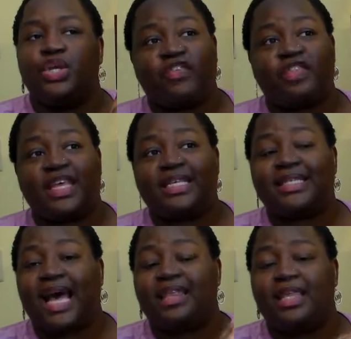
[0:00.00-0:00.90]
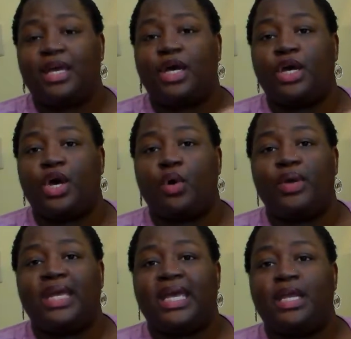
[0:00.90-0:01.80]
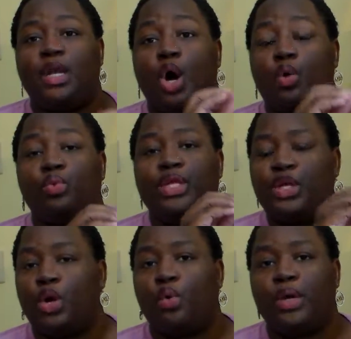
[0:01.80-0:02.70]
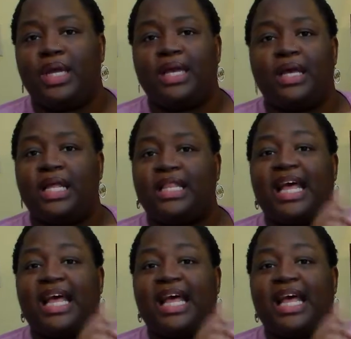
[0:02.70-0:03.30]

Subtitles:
For this, I think going in only knowing